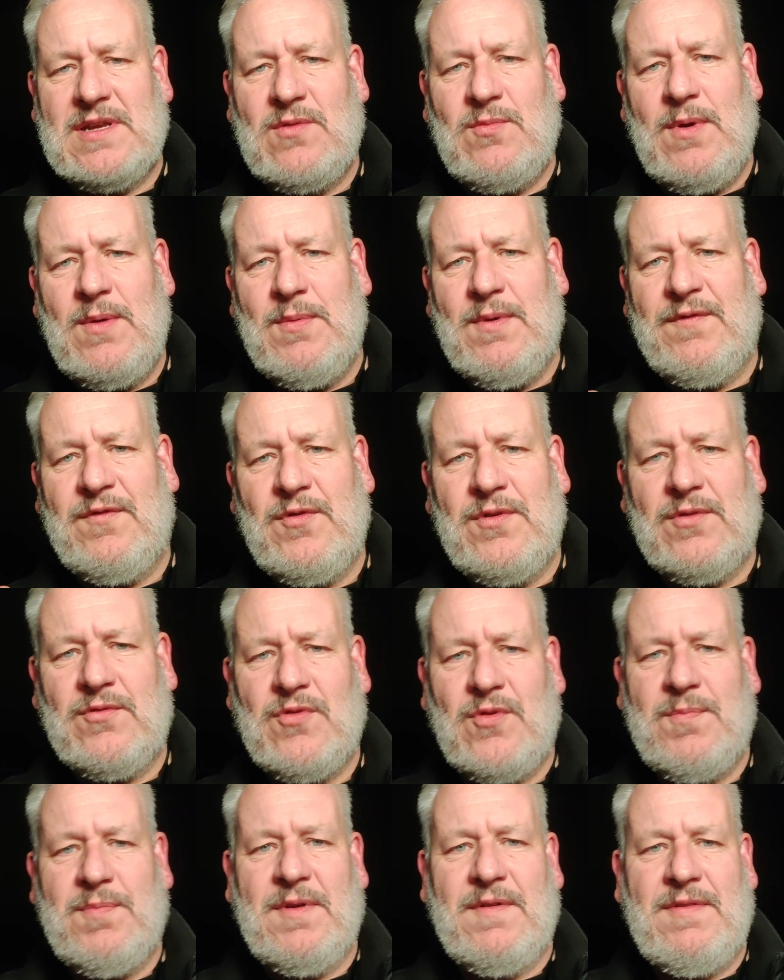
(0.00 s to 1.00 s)
So we went through in a
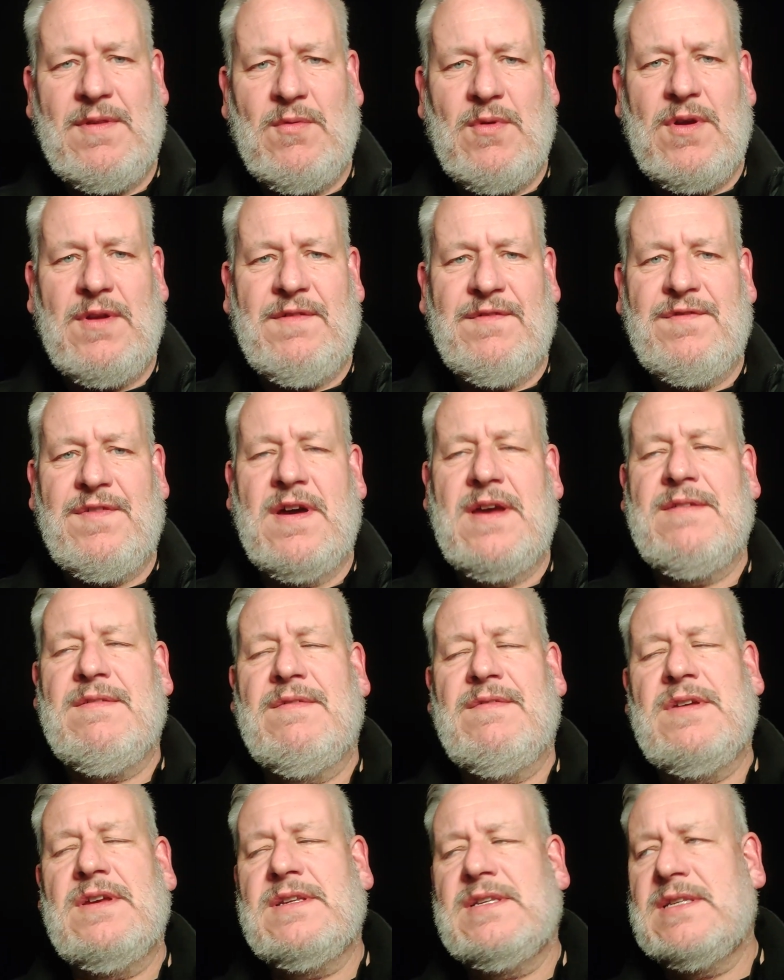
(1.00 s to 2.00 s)
group there were only 5
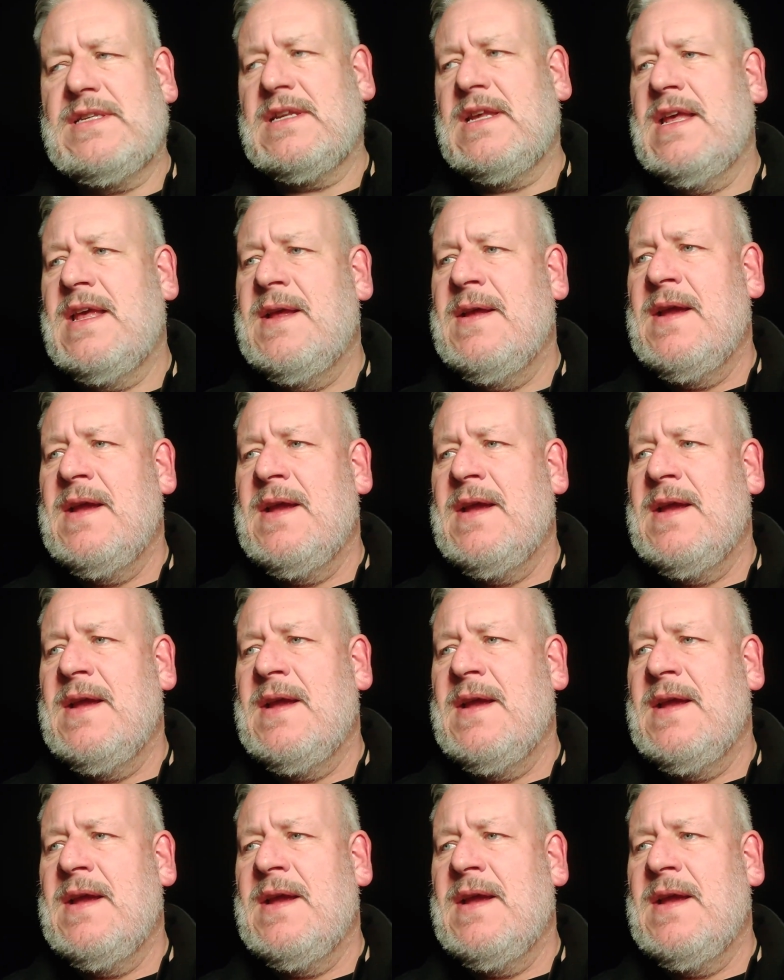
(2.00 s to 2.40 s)
of us.